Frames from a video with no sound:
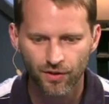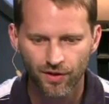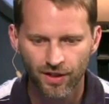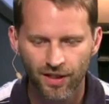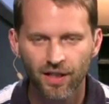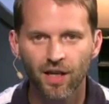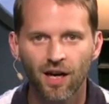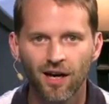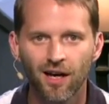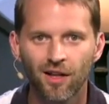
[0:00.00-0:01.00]
the
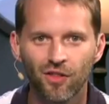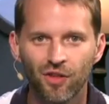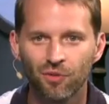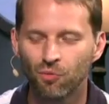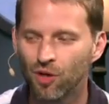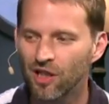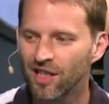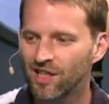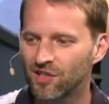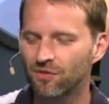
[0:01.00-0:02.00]
uh, the
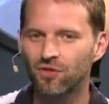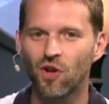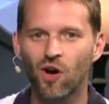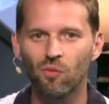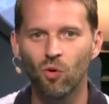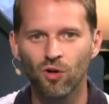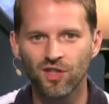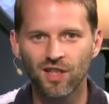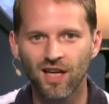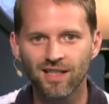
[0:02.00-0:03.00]
release of Star Wars
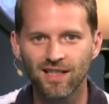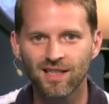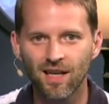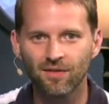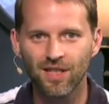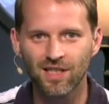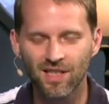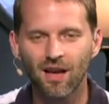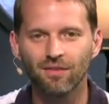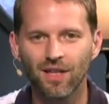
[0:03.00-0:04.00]
in
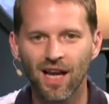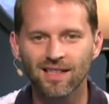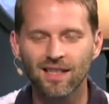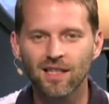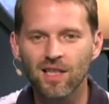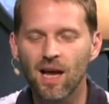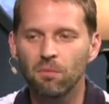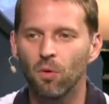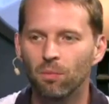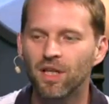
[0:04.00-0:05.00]
1977 as an
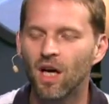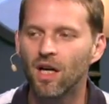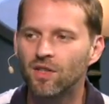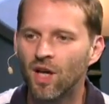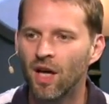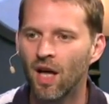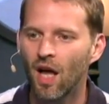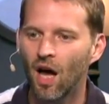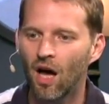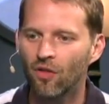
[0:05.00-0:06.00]
example, because
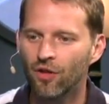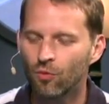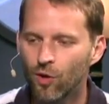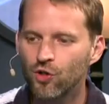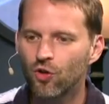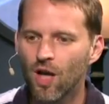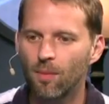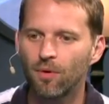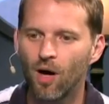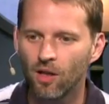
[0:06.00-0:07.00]
uh, the original
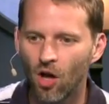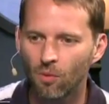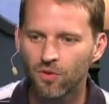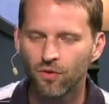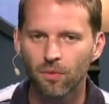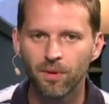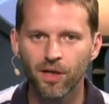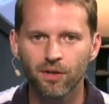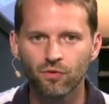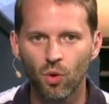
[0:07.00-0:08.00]
copyright law was for a
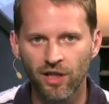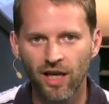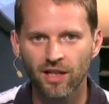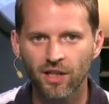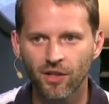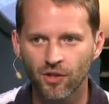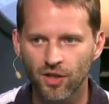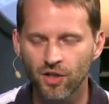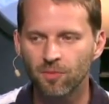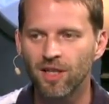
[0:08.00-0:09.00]
period of 28 years,
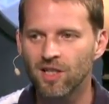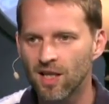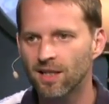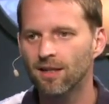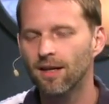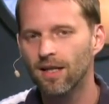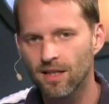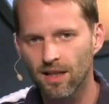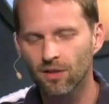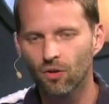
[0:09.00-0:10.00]
and it's been extended and
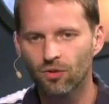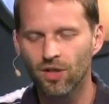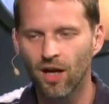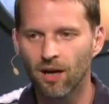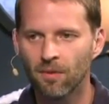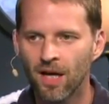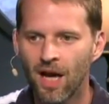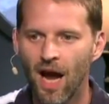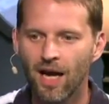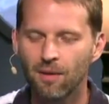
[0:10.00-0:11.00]
extended over time.
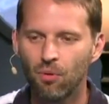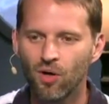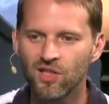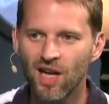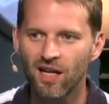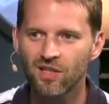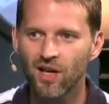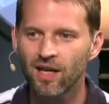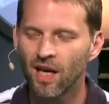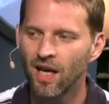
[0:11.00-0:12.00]
And he points out, he's
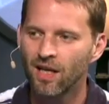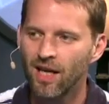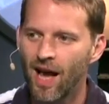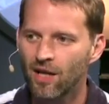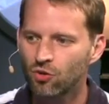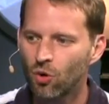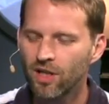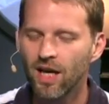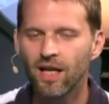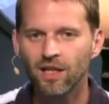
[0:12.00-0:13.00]
like, yeah,
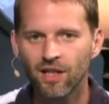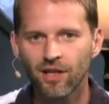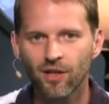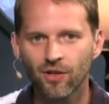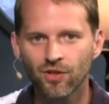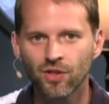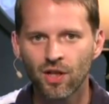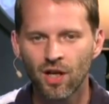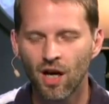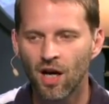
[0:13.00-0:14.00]
28 years
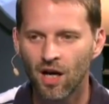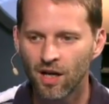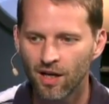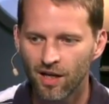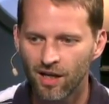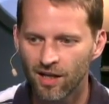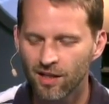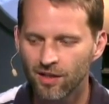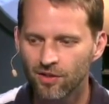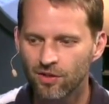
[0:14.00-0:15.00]
uh,
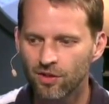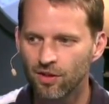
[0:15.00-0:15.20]
is